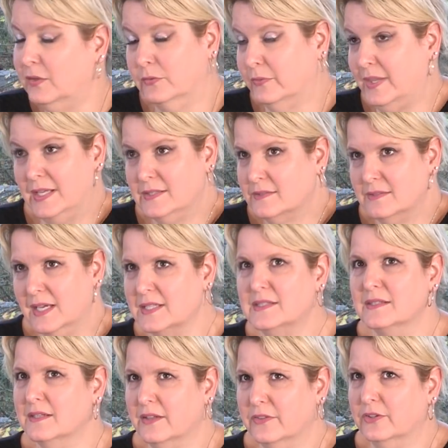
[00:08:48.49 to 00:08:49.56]
Well,
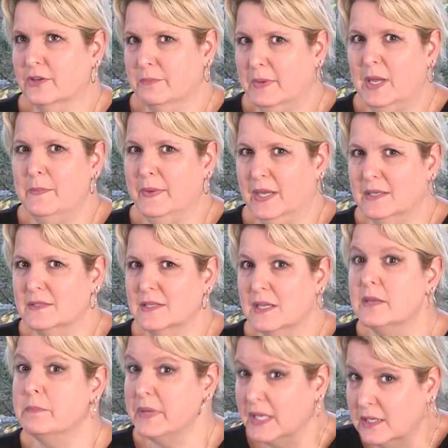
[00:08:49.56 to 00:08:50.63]
that's another, in my mind,
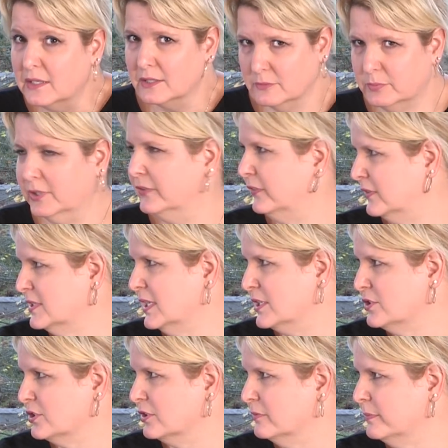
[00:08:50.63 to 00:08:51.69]
immediate
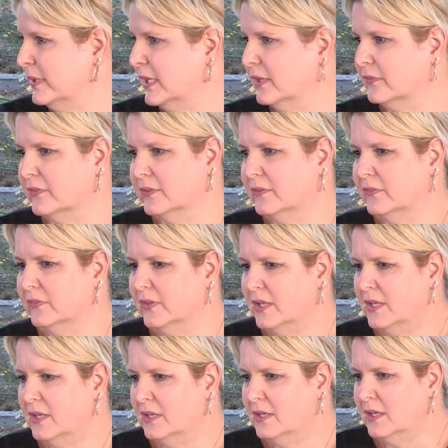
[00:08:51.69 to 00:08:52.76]
presentation, because
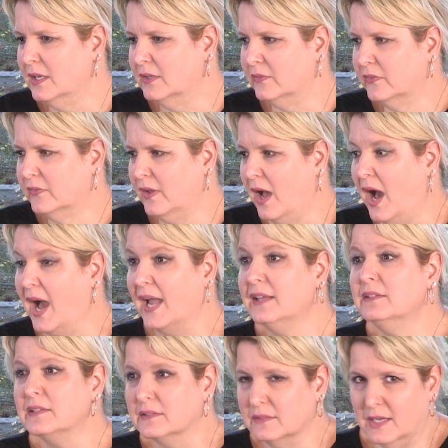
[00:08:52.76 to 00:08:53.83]
it's
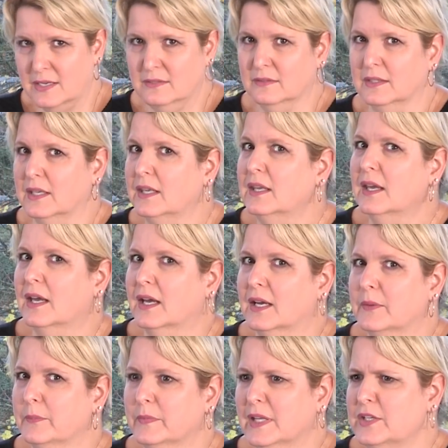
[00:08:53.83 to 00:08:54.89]
highly likely,
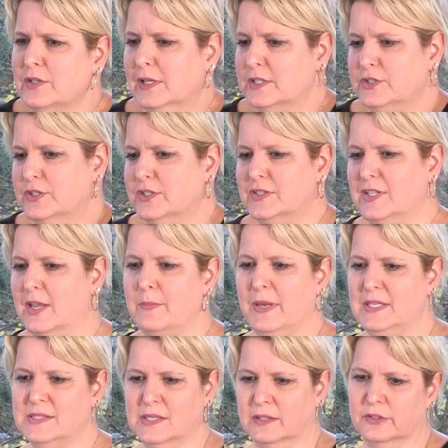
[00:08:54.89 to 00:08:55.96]
let's just say
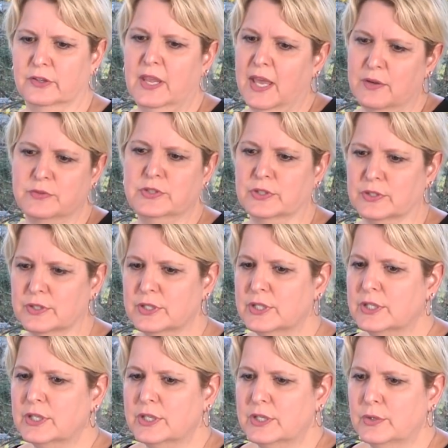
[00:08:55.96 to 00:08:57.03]
my seller countered
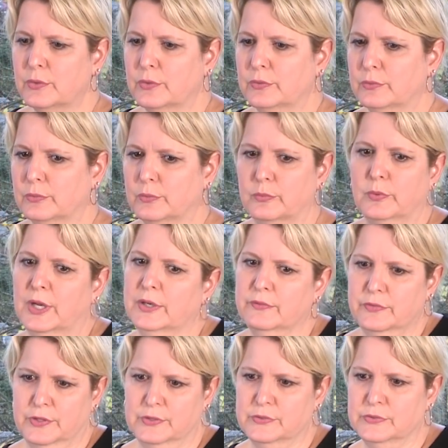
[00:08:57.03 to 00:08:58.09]
one
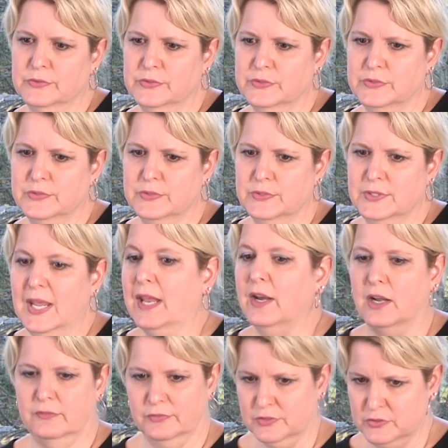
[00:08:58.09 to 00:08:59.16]
of those 10
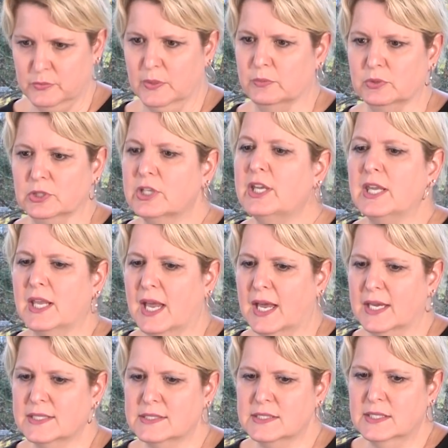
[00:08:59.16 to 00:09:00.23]
offers we were looking
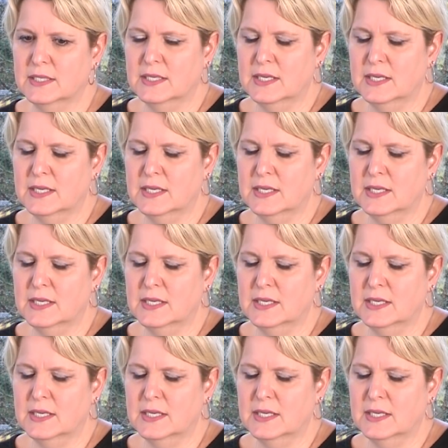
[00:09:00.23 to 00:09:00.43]
at